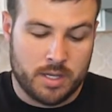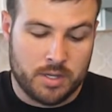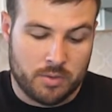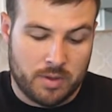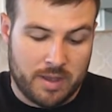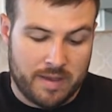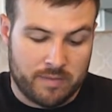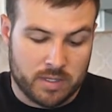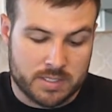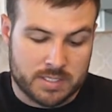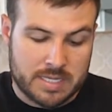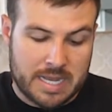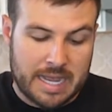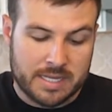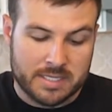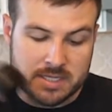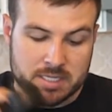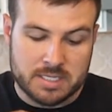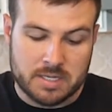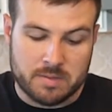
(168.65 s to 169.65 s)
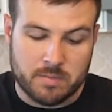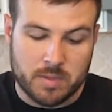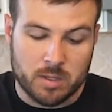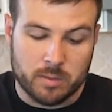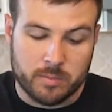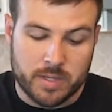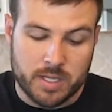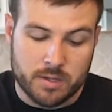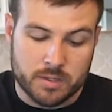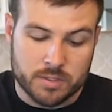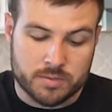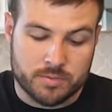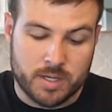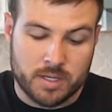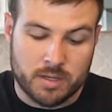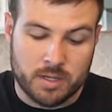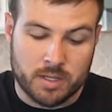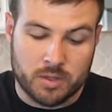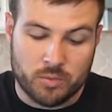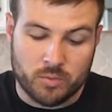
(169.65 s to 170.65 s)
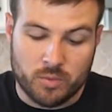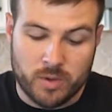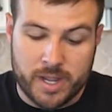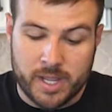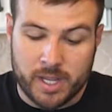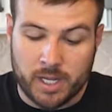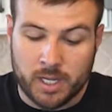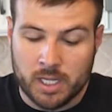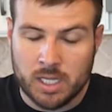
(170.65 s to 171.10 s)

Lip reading: do have the sizes in millimeters written on the ring.